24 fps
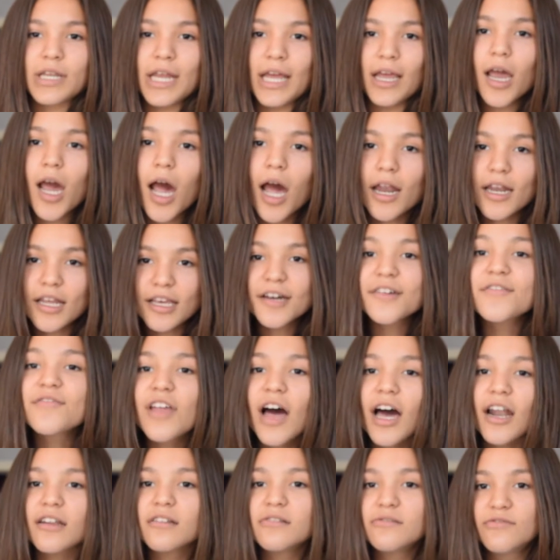take any of
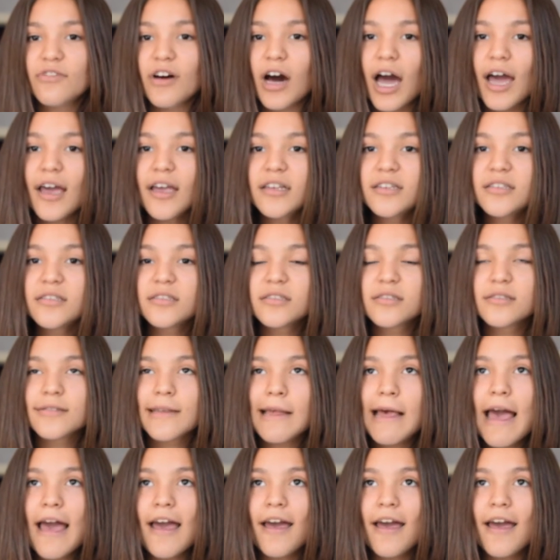that advice